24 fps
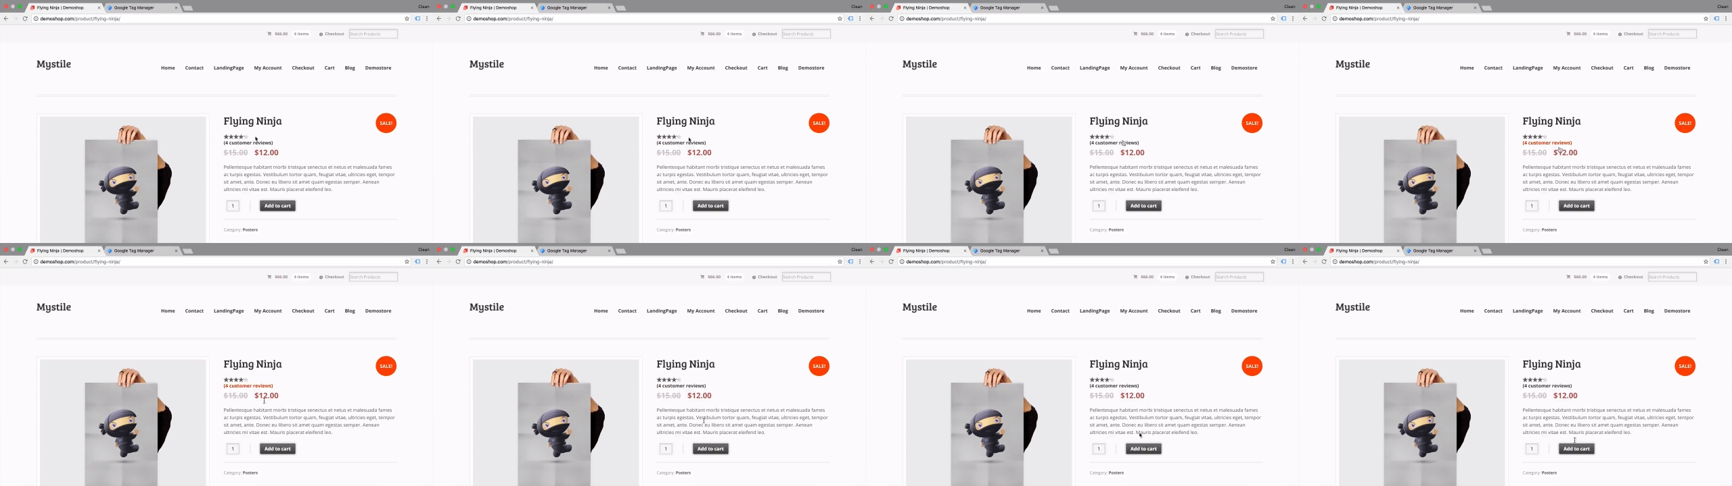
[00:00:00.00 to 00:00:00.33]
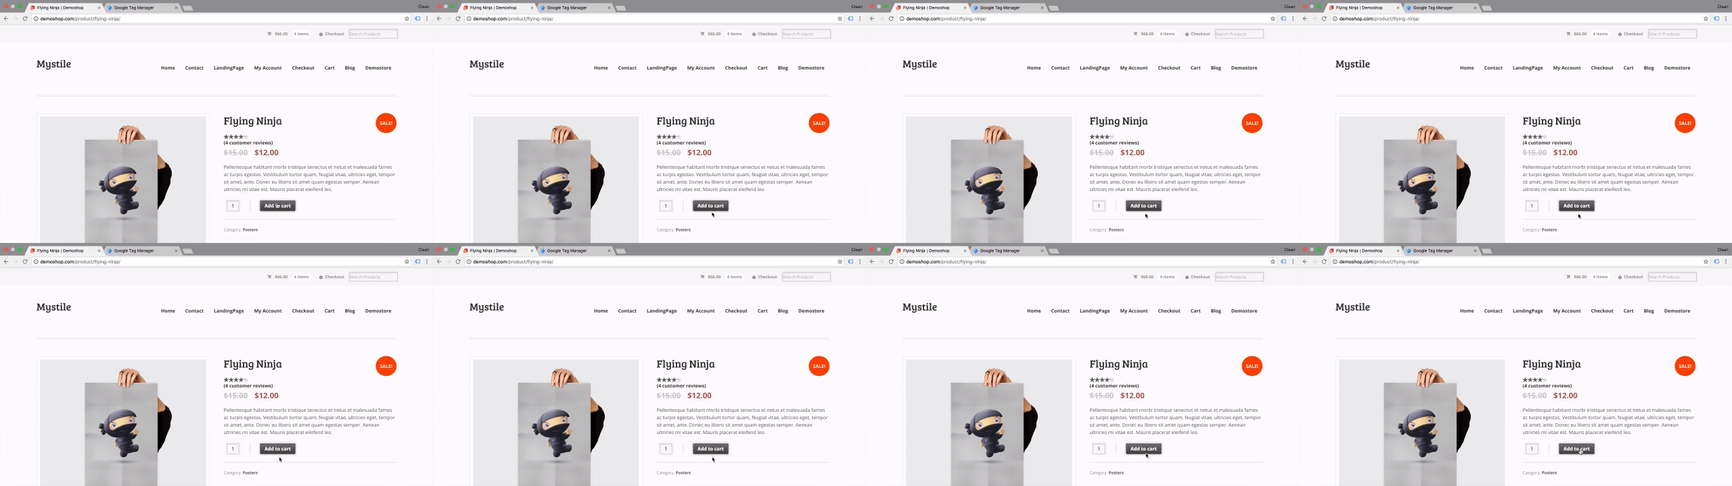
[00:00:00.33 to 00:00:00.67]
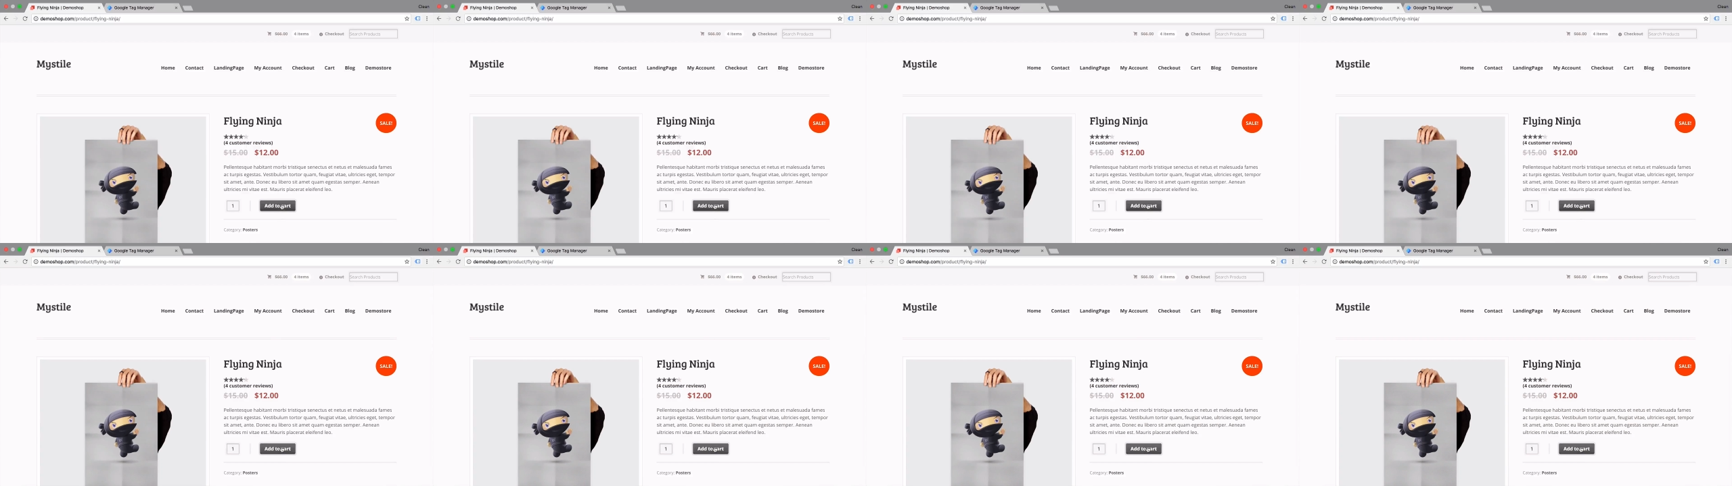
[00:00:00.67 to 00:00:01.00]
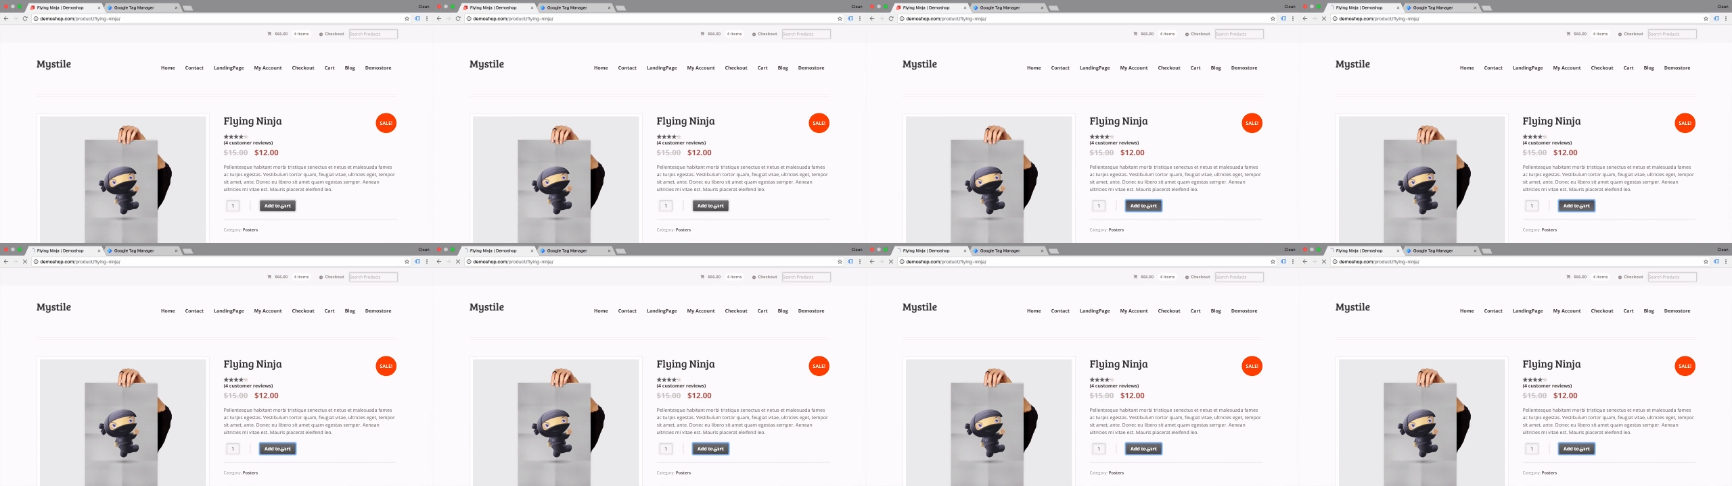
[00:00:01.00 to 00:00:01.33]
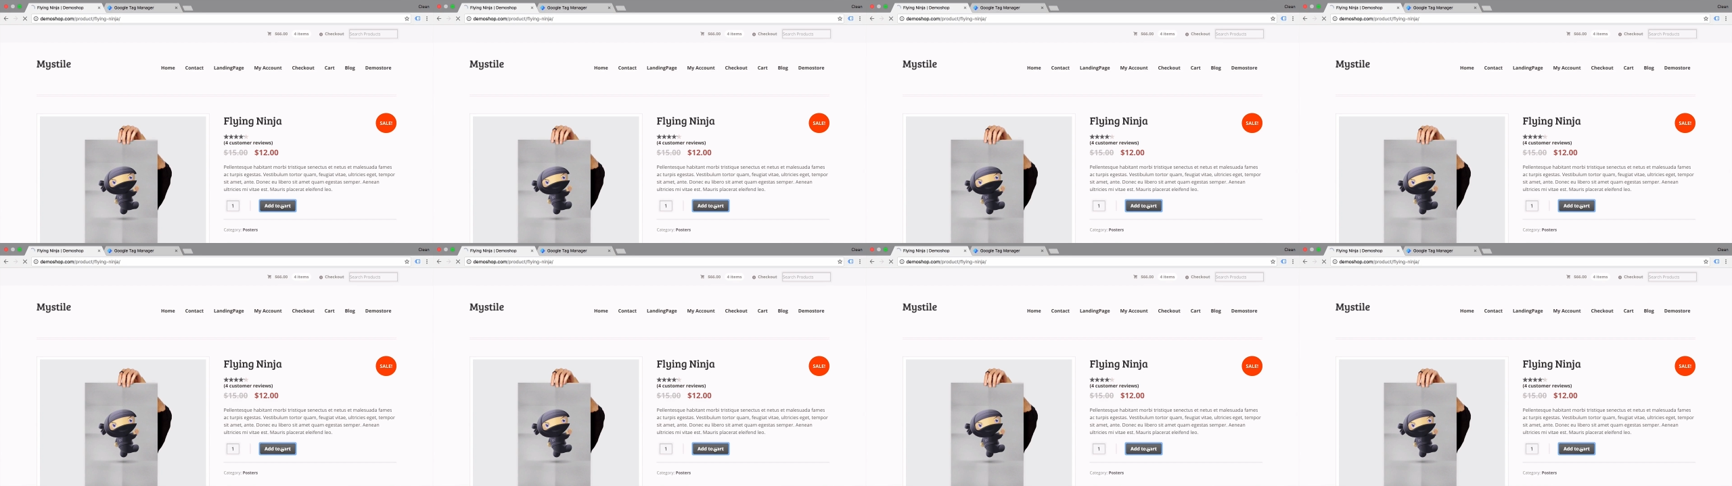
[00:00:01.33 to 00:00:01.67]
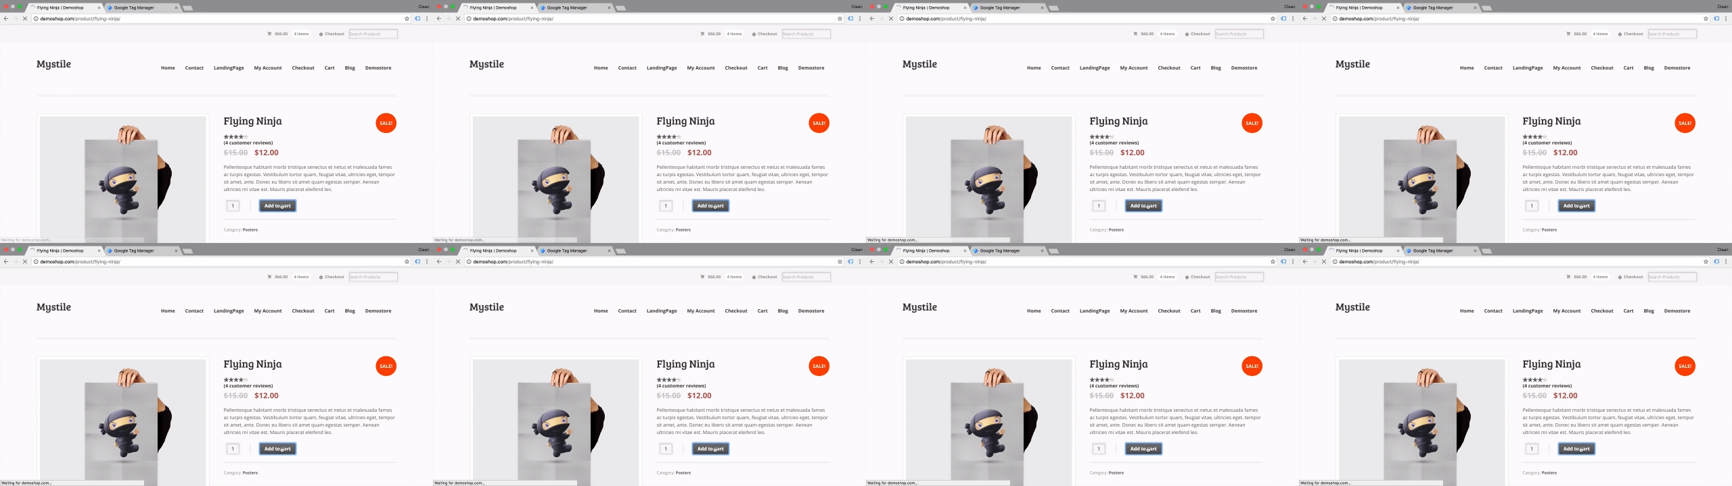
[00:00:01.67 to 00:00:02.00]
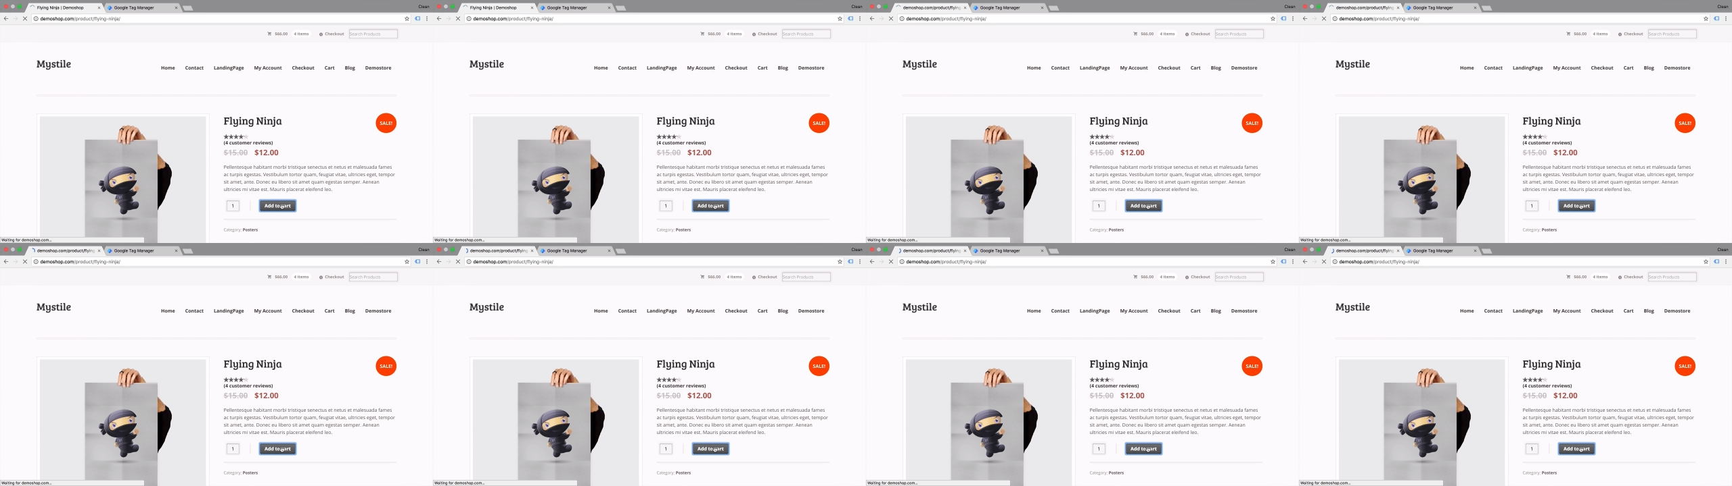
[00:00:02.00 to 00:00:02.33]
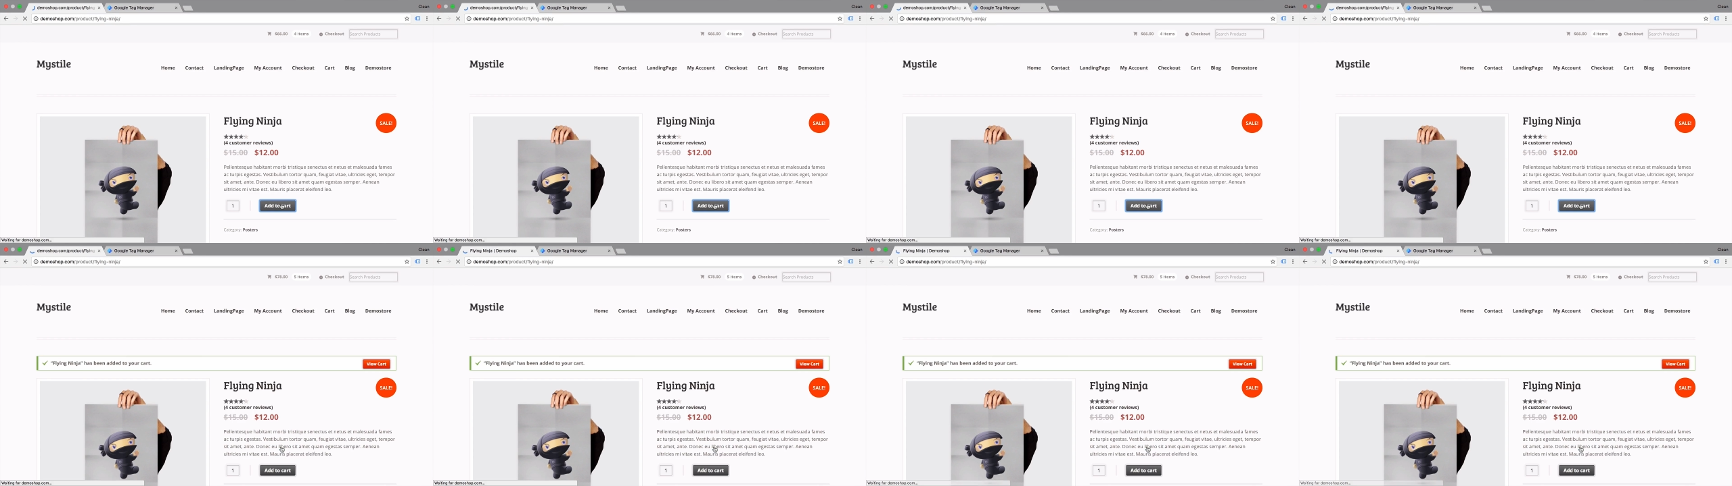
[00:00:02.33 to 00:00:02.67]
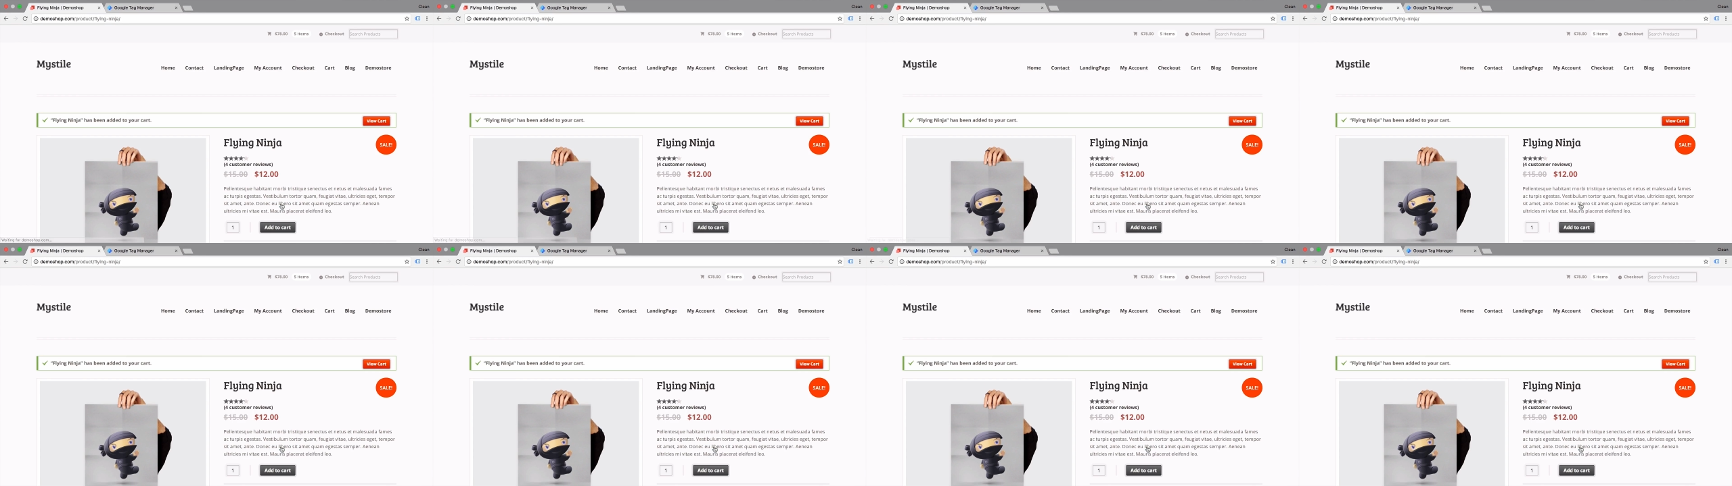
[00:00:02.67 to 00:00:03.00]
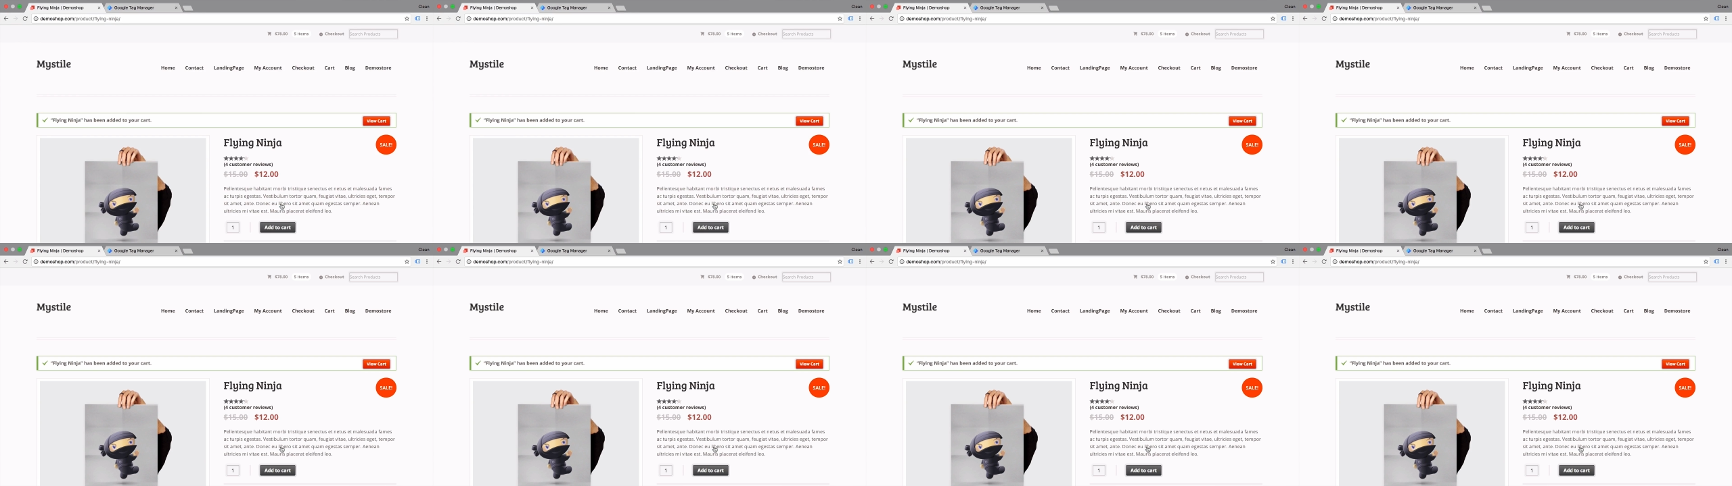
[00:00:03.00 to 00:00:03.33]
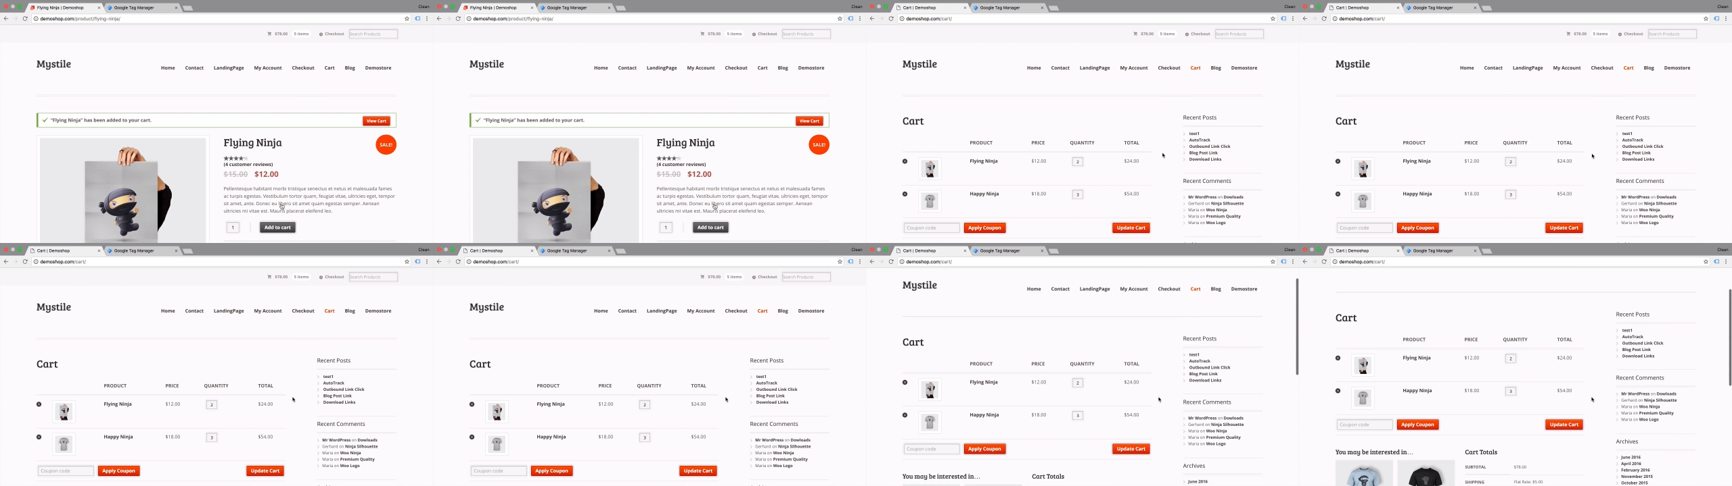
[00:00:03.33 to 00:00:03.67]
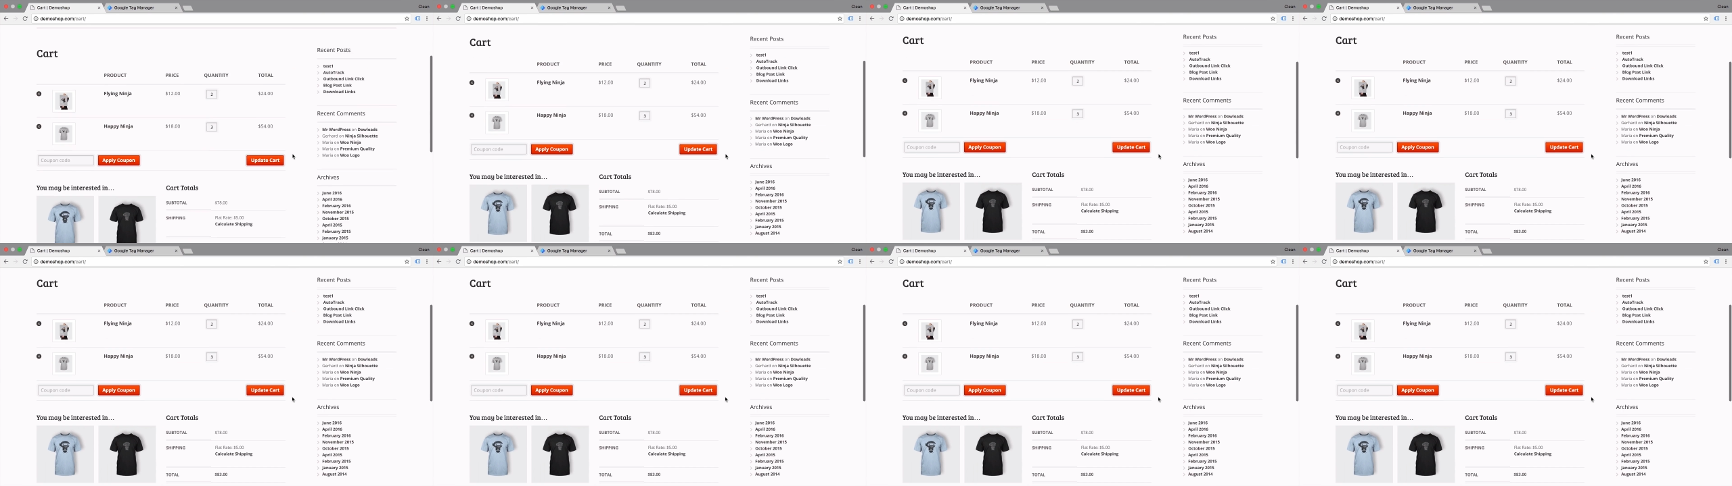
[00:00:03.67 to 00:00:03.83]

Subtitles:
Nobody's mouth can be seen.